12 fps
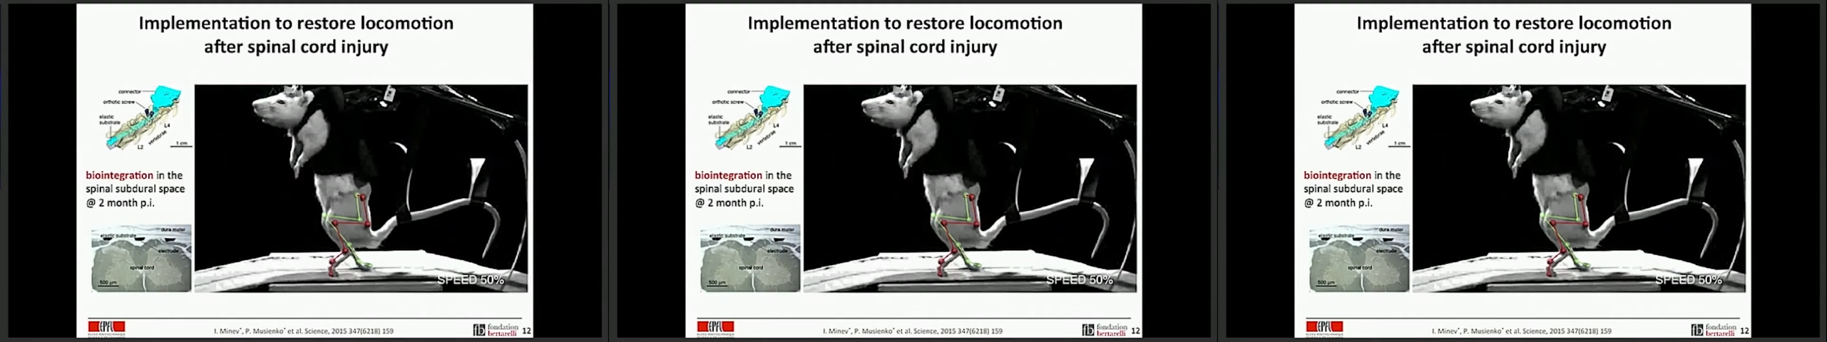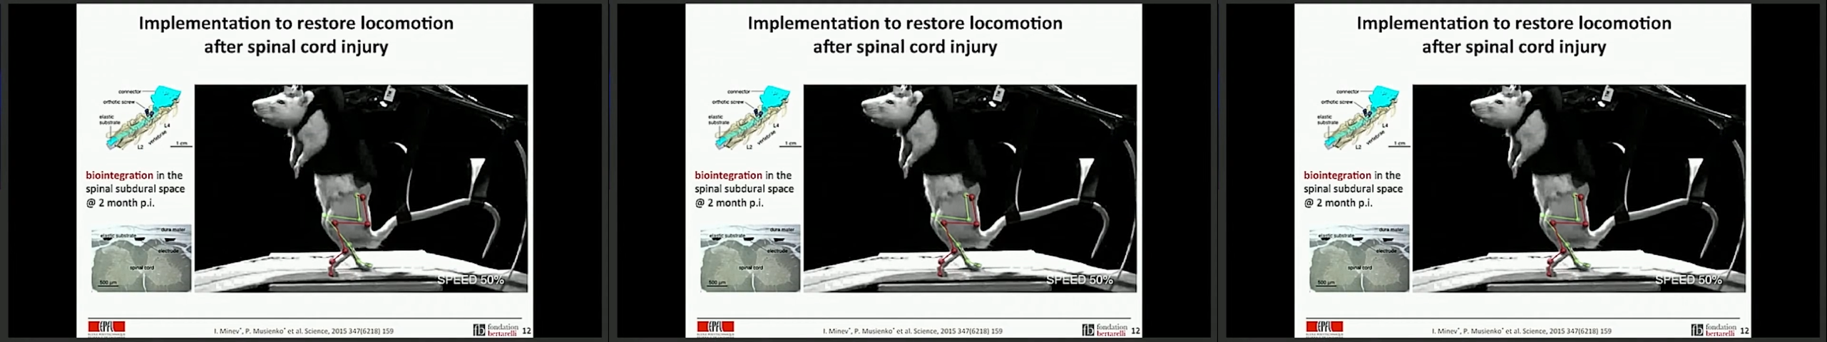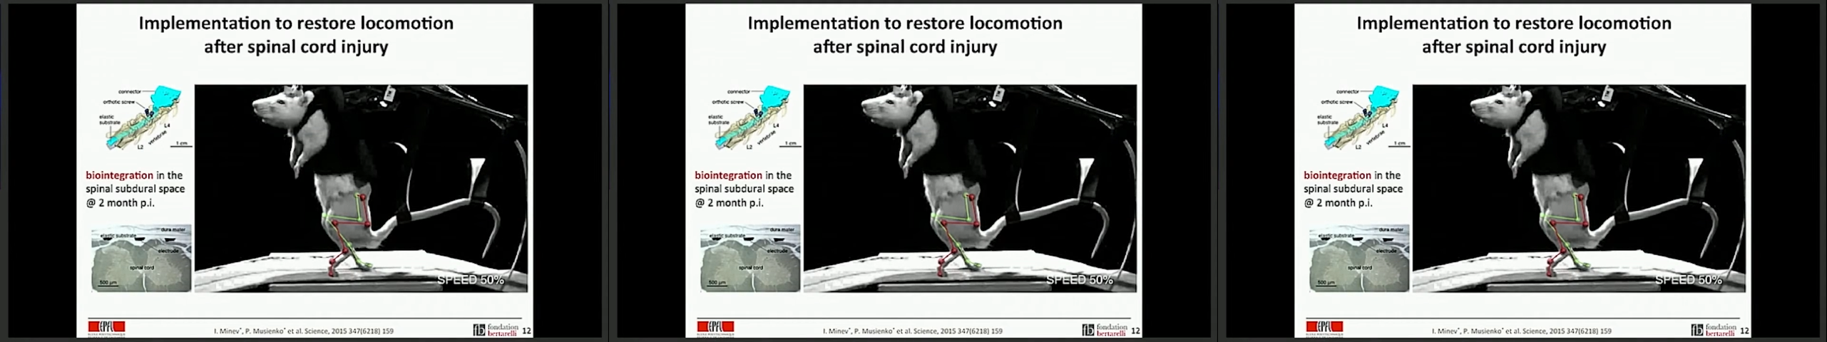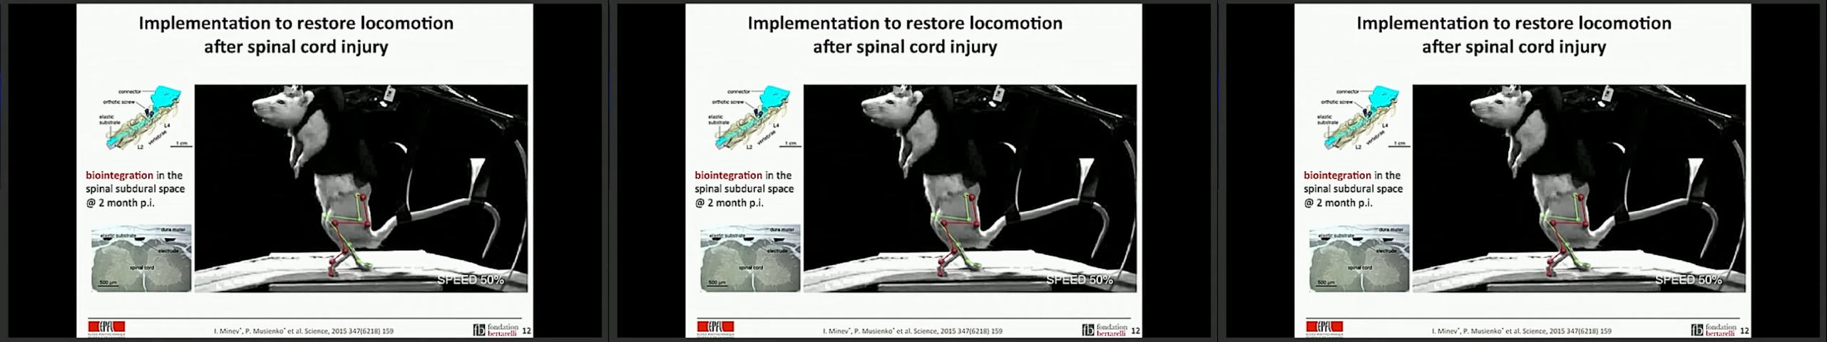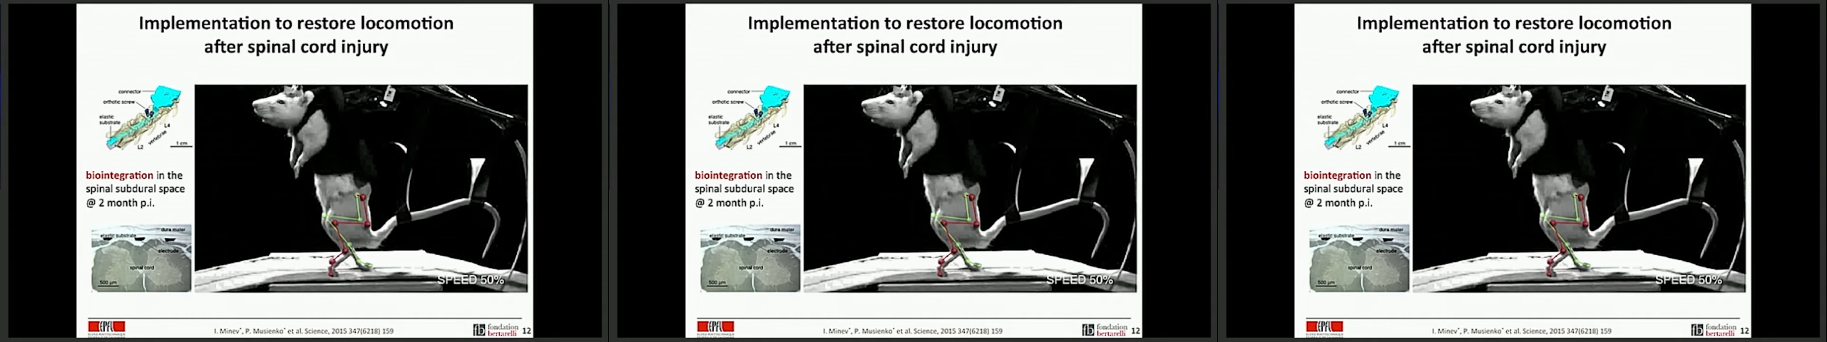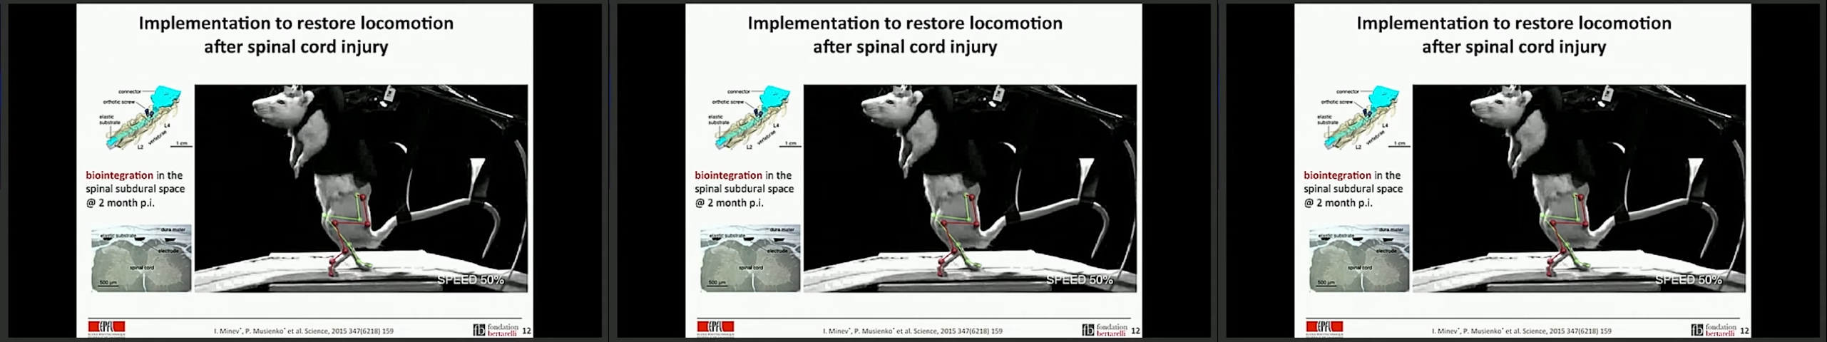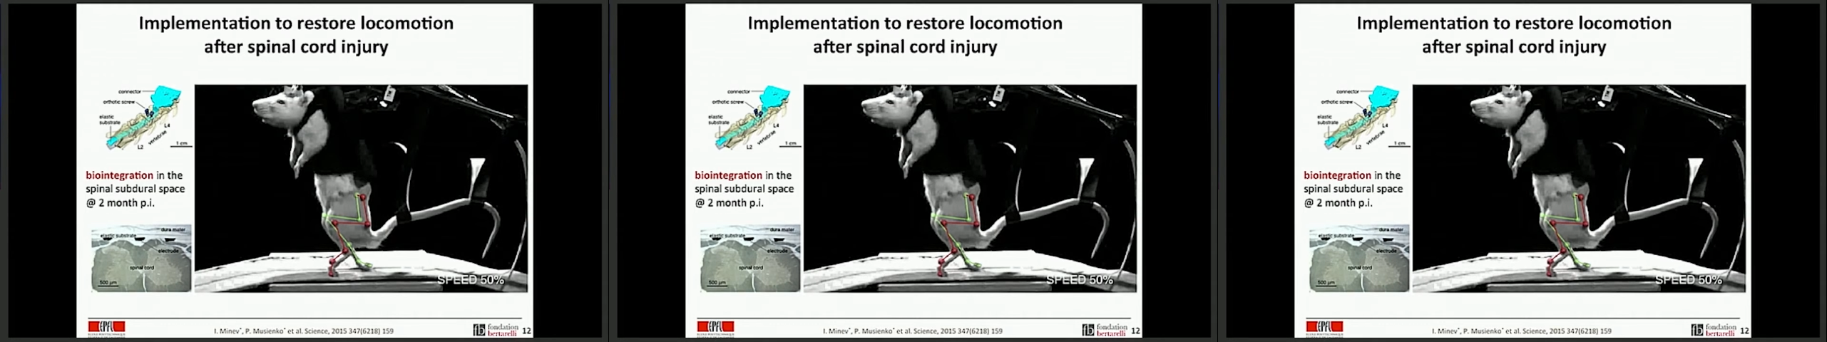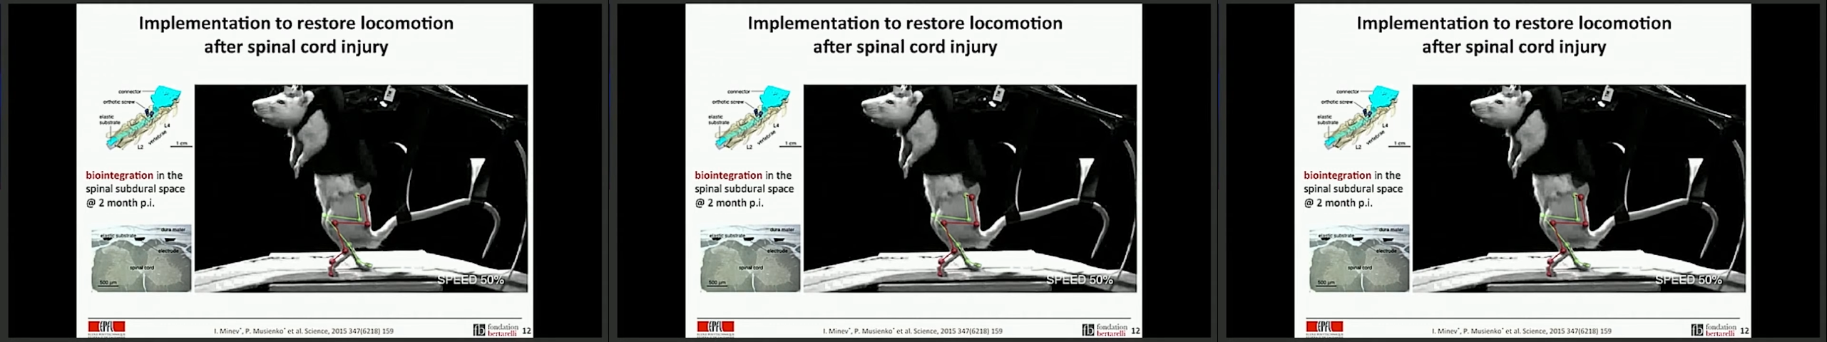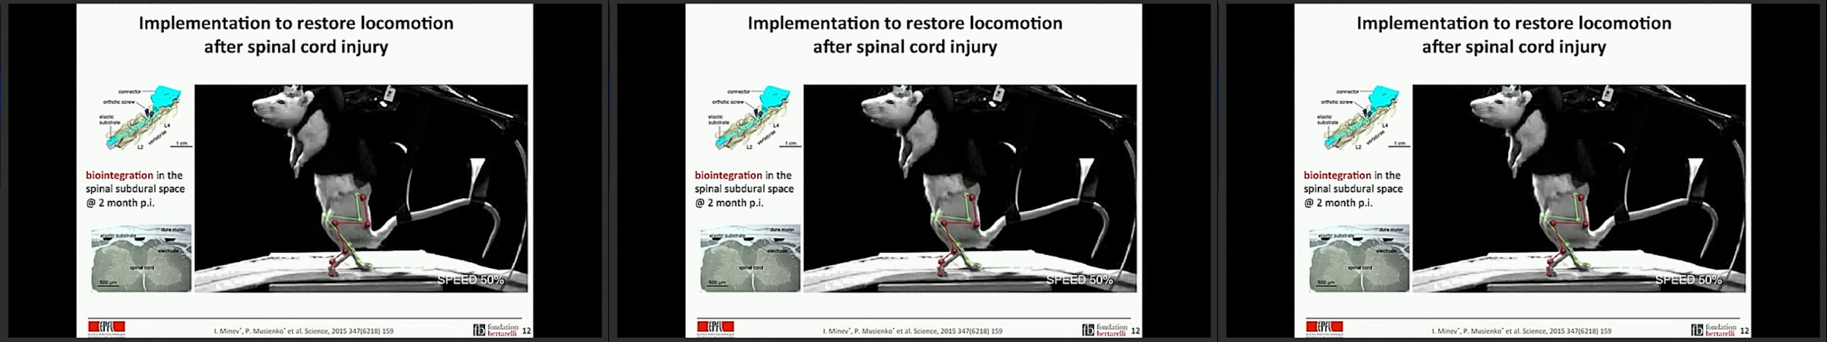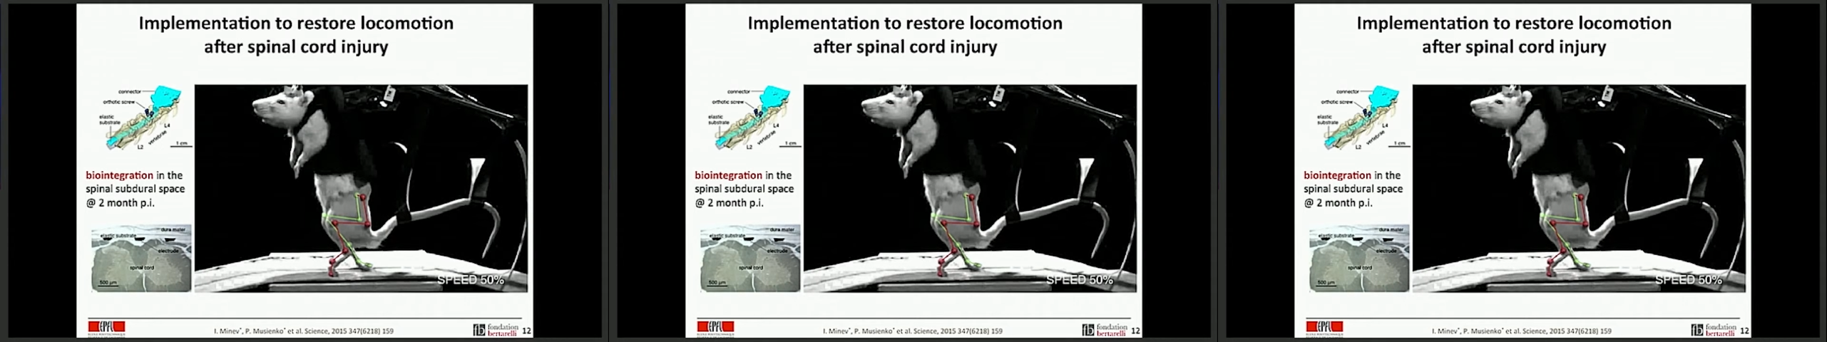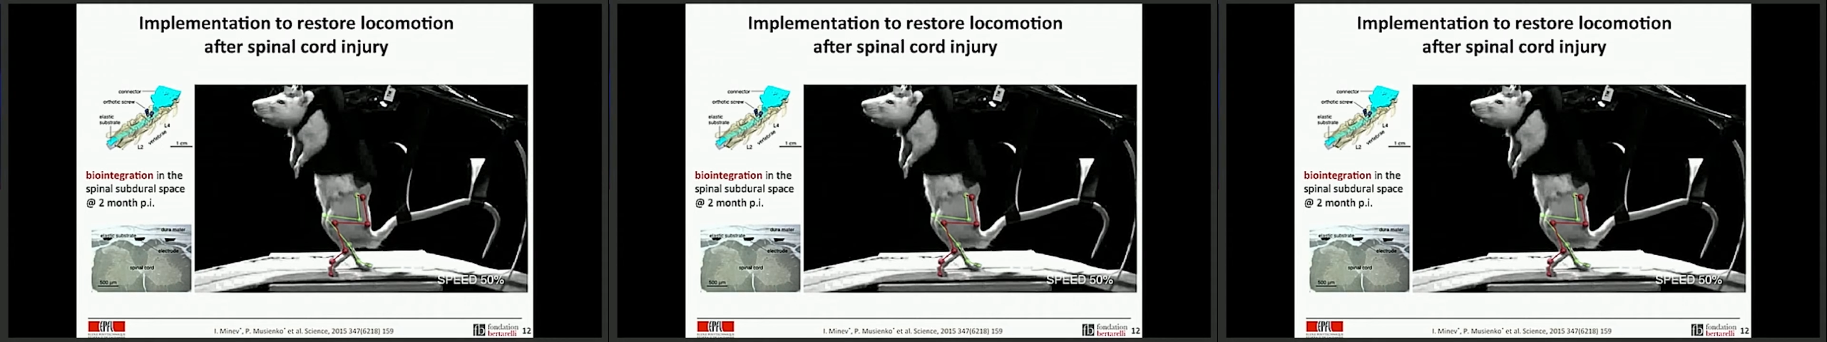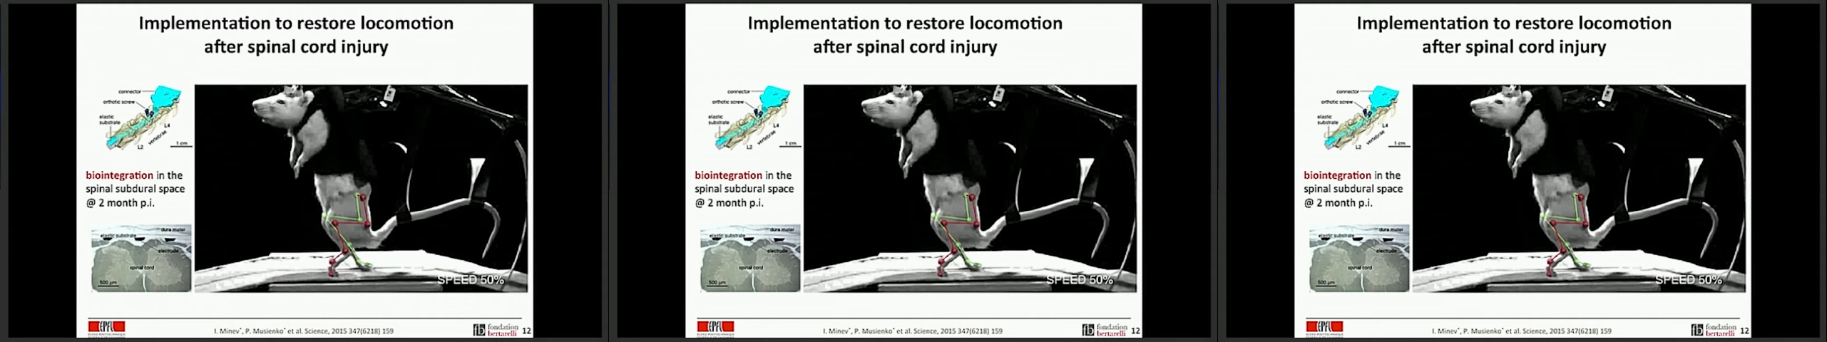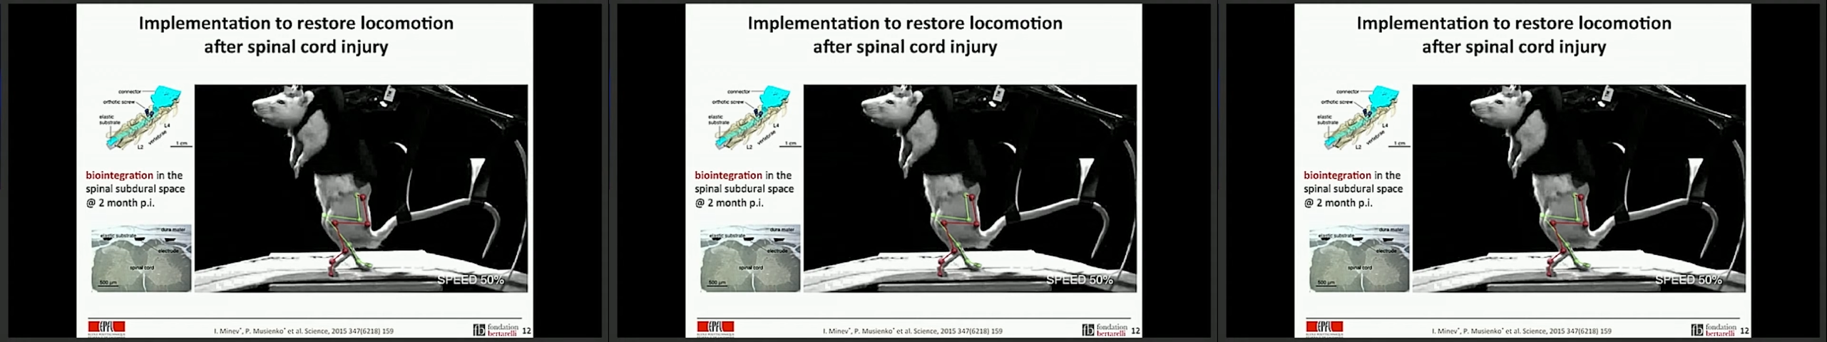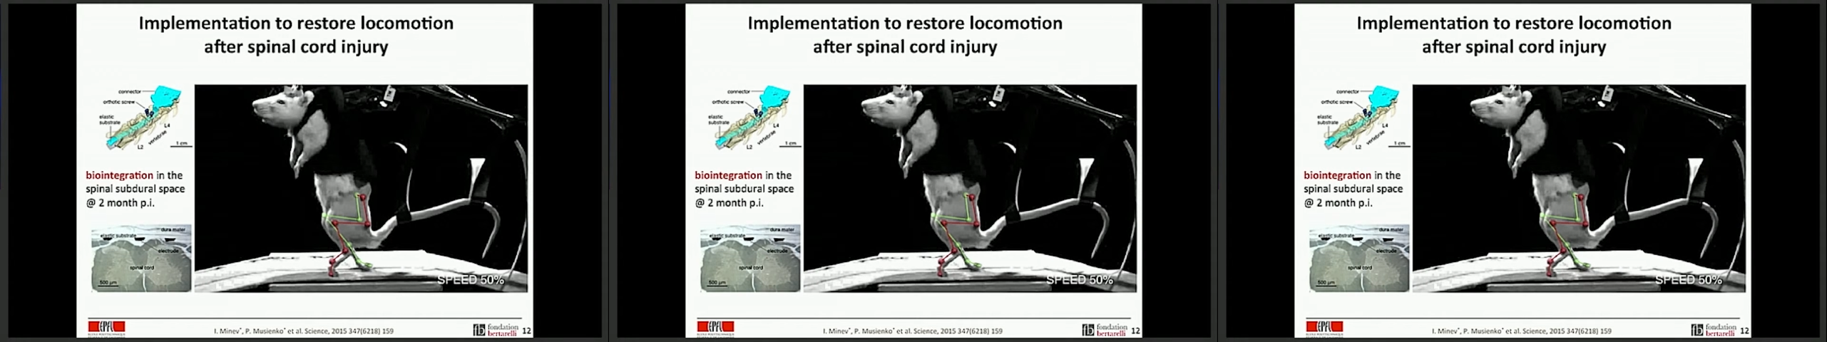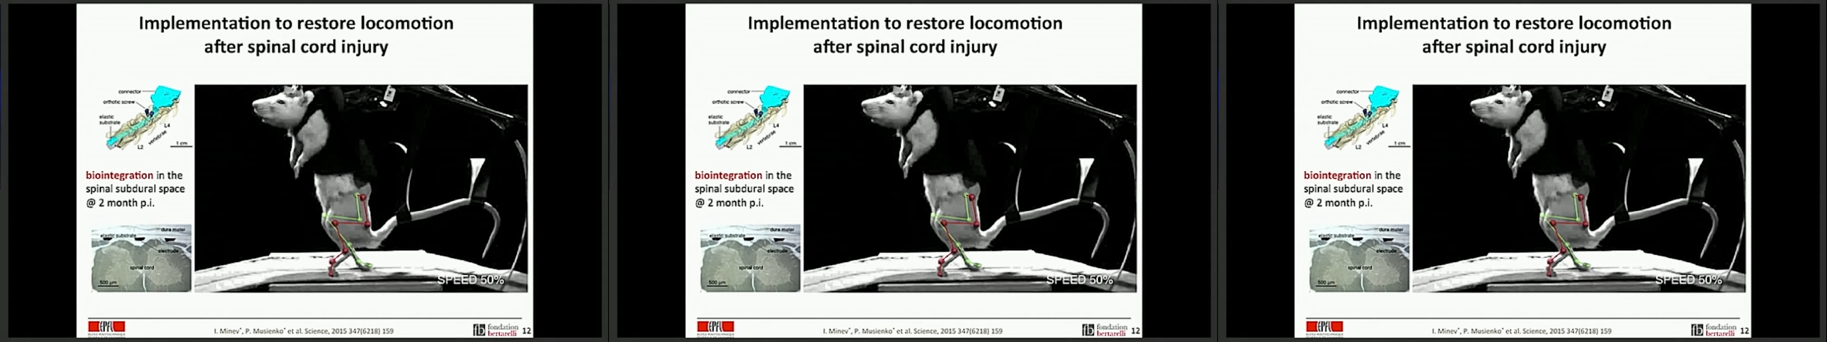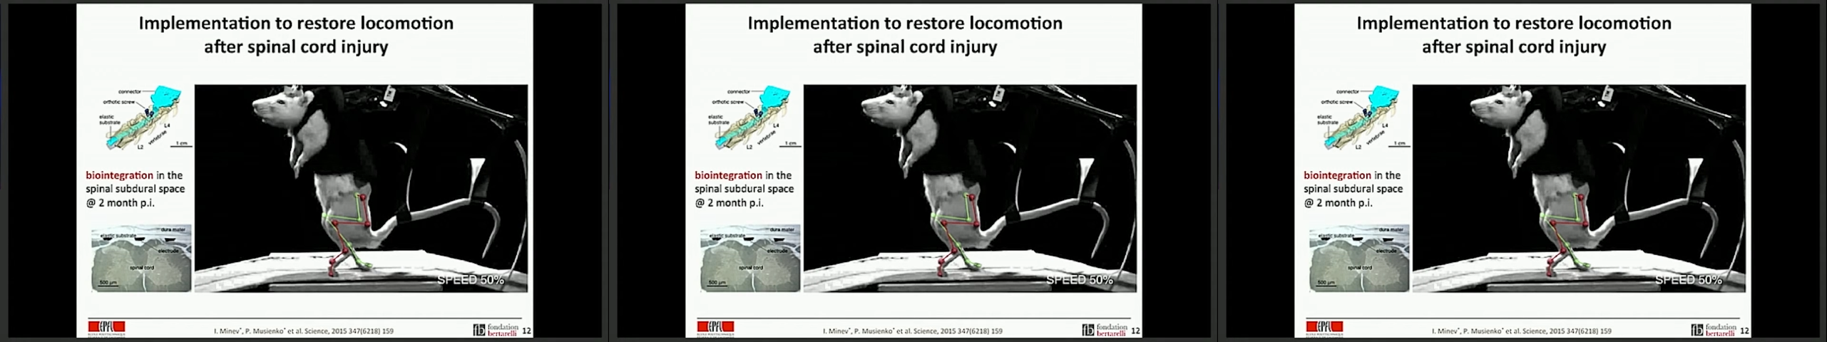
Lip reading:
No face is visible, so there are no lips to read.